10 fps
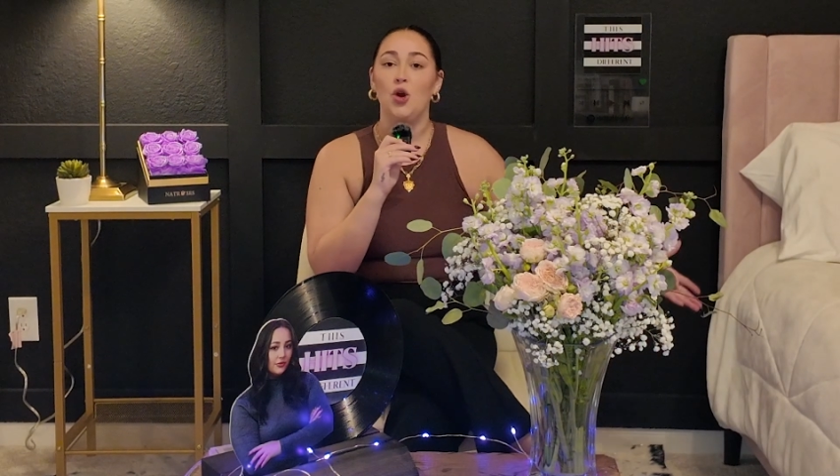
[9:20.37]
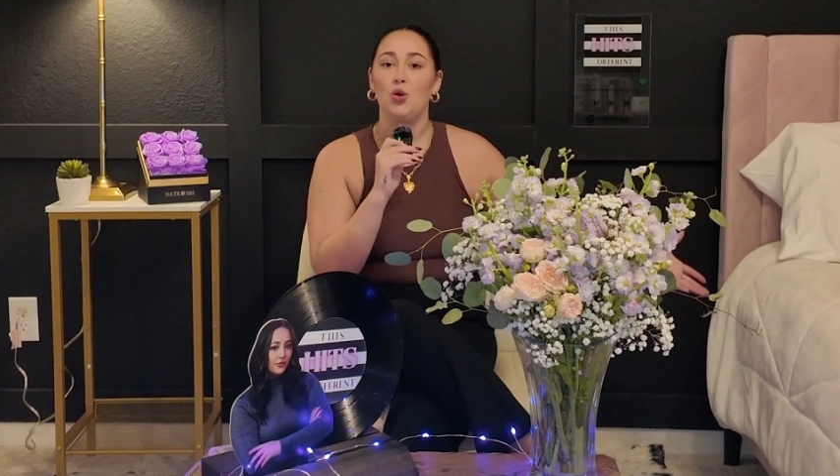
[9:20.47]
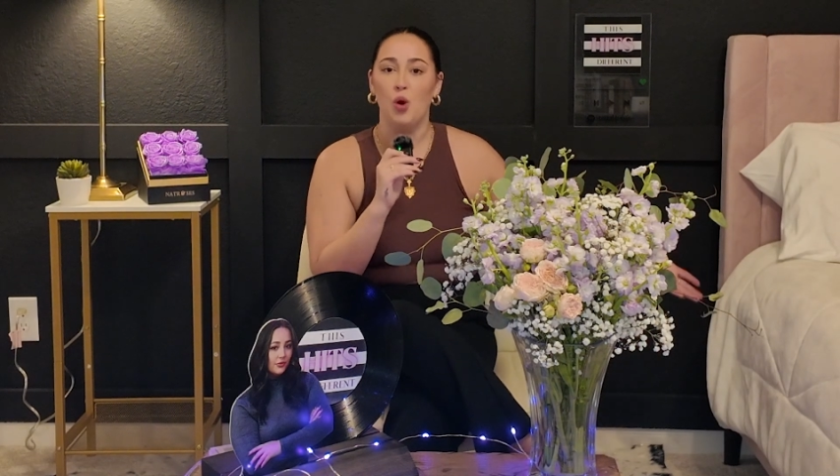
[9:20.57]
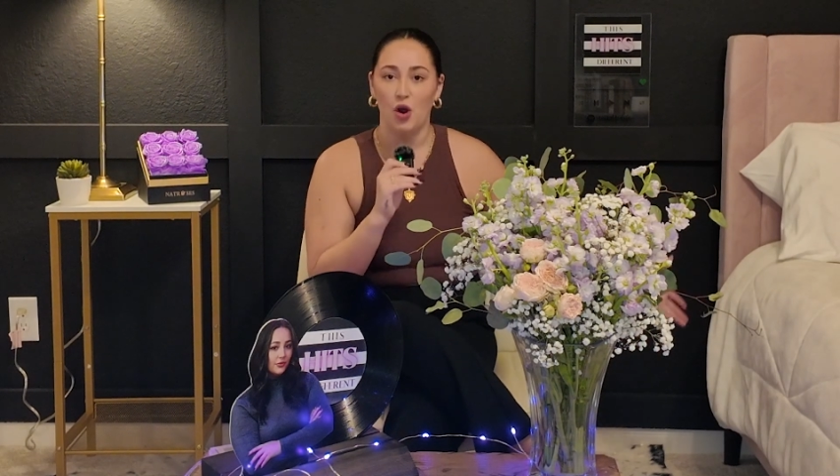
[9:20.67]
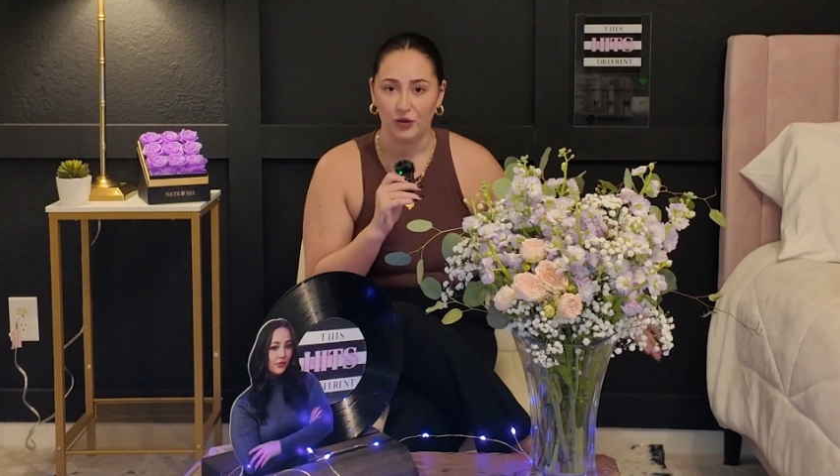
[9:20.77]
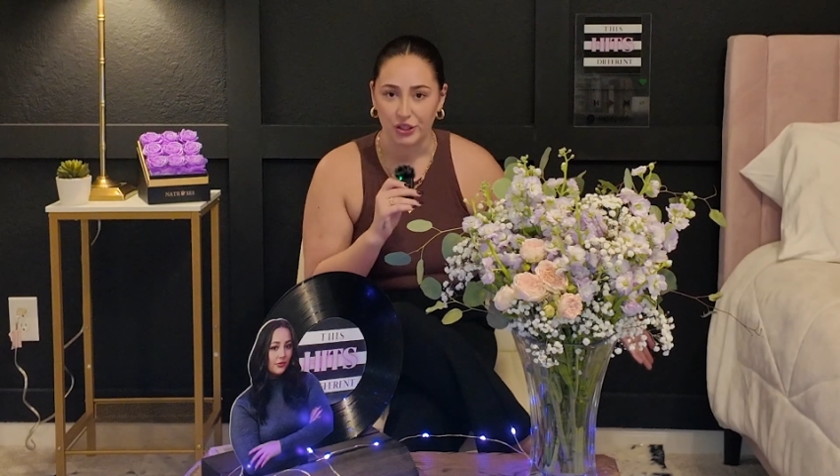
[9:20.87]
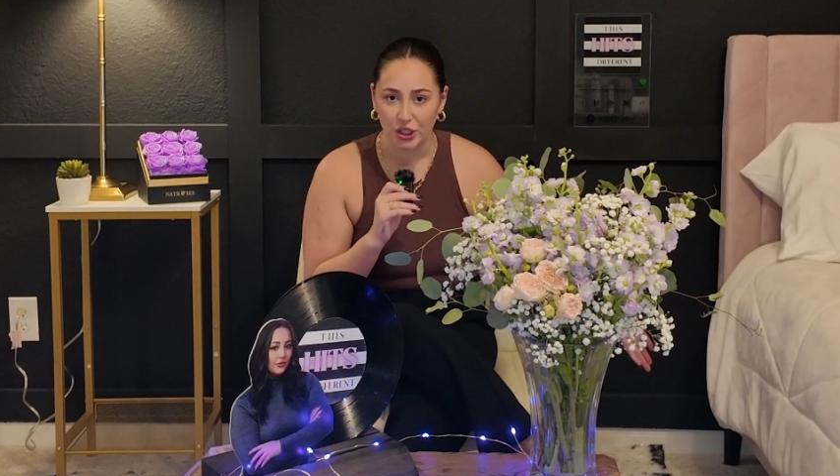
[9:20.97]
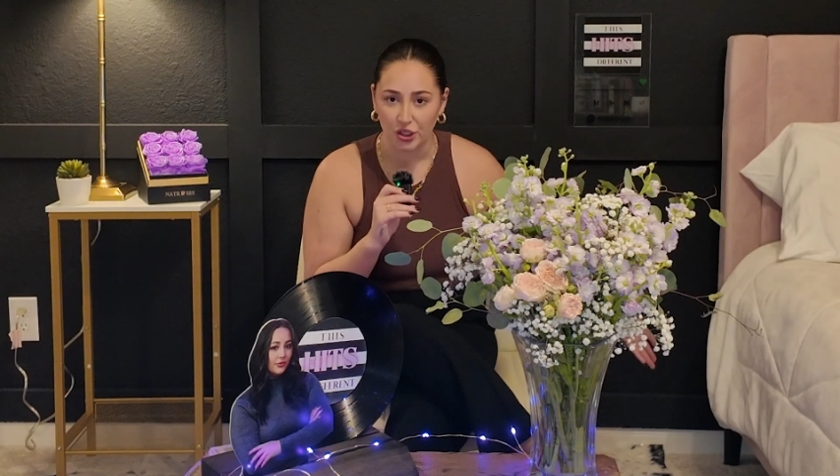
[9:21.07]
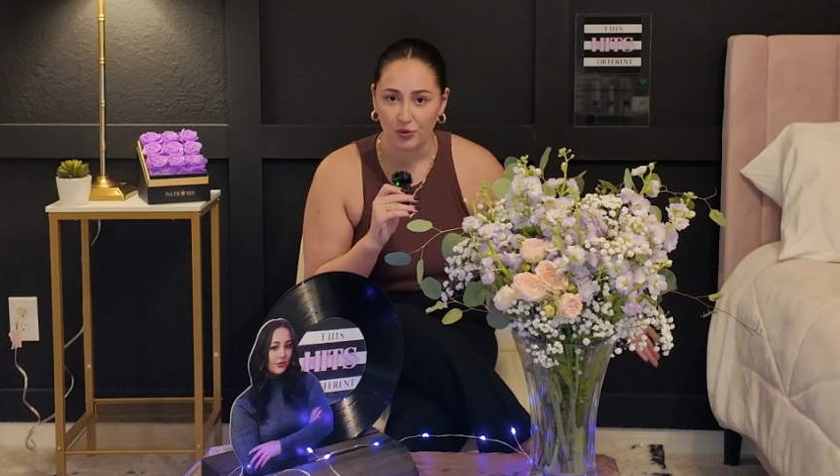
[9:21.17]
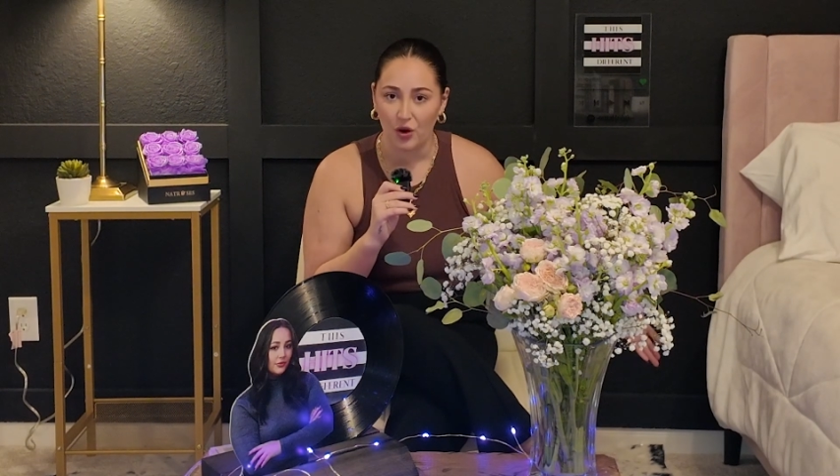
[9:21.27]
who
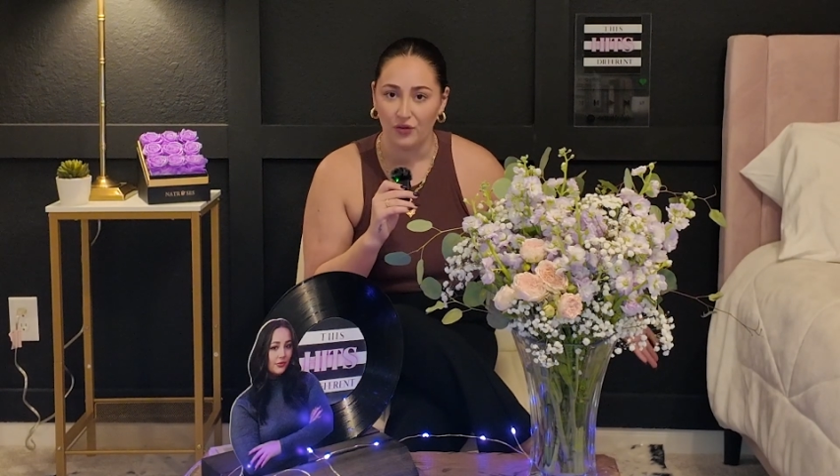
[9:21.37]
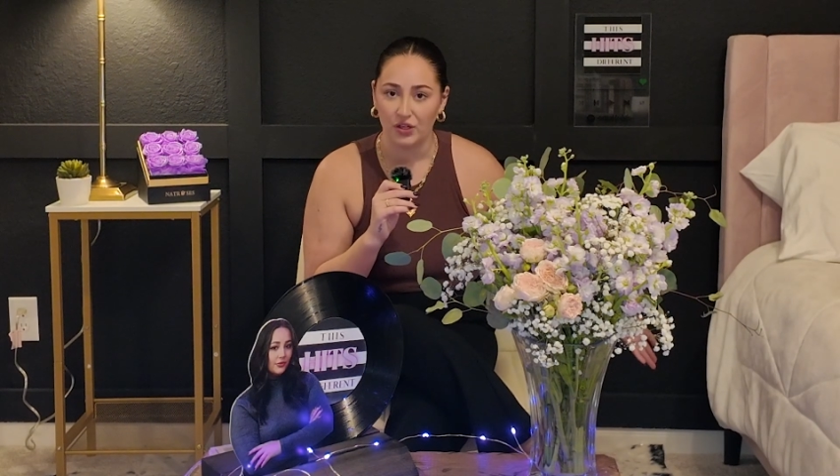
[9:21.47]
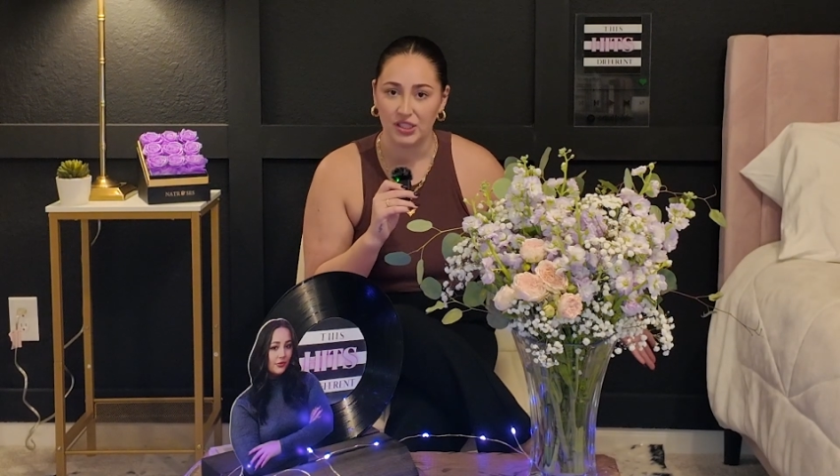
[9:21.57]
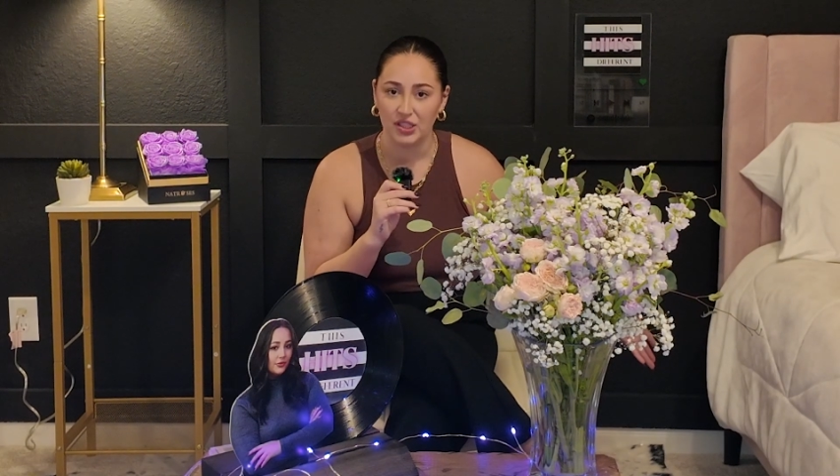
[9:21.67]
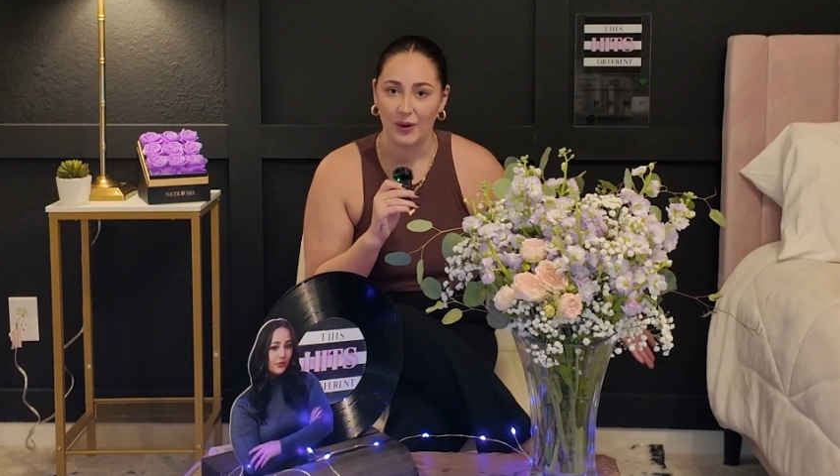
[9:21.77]
overturned Roe versus